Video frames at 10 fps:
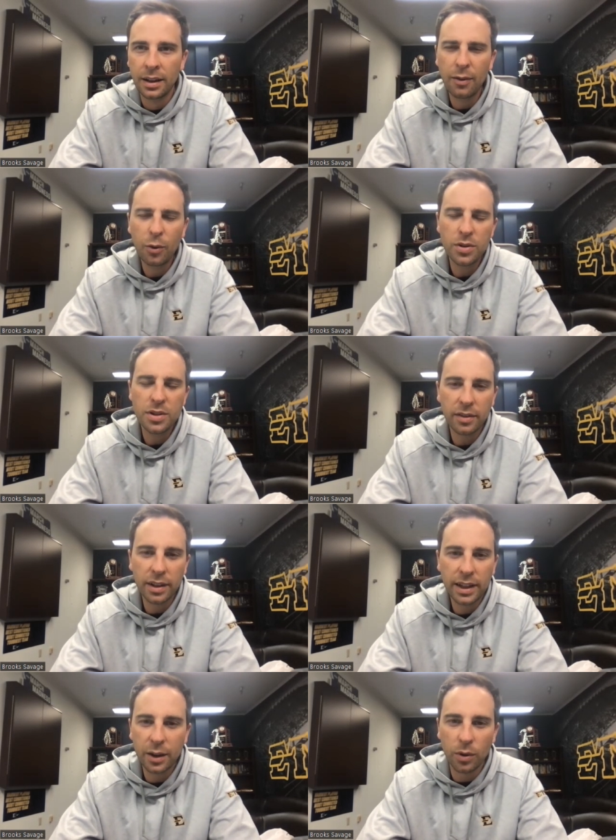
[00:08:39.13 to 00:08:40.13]
of course, every
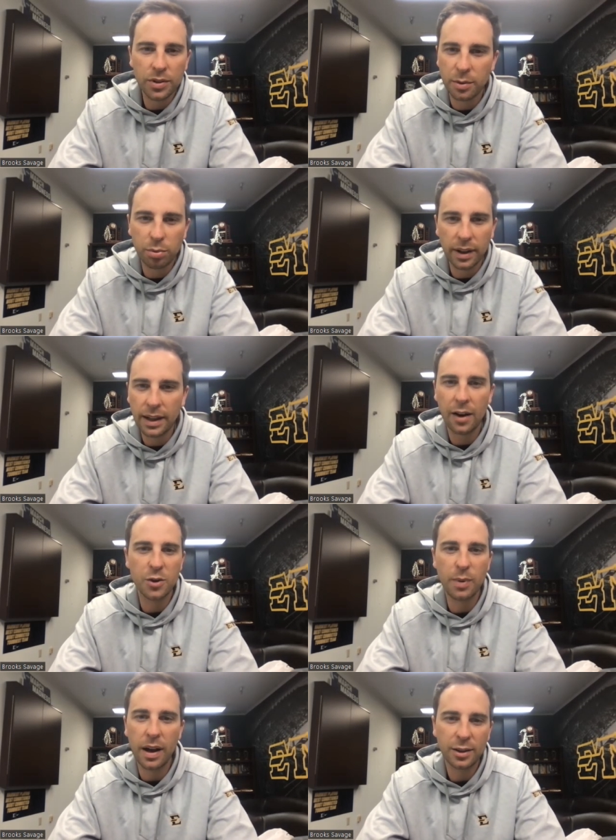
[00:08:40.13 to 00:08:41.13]
kid wants to play
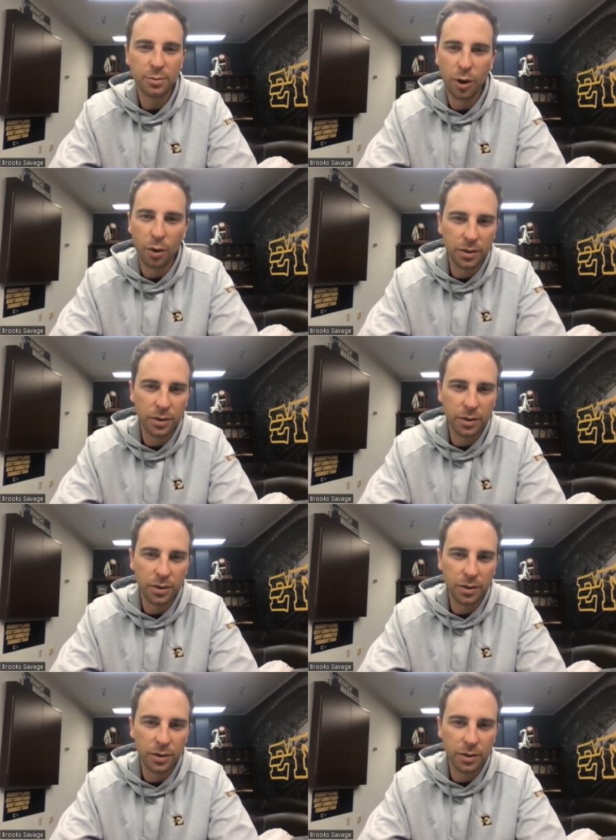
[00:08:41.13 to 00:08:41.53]
college basketball,